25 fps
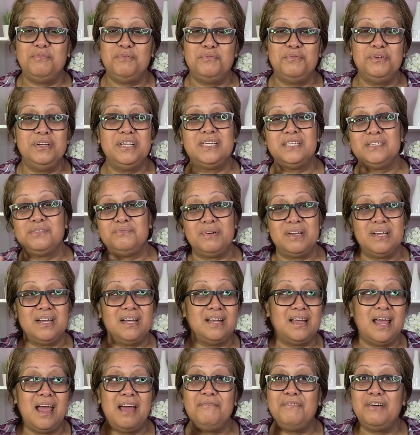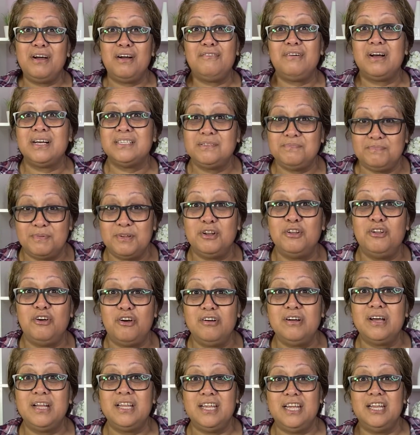We just want to have our grass a bit
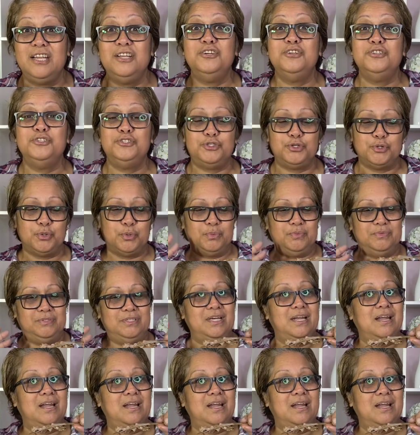longer than usual, you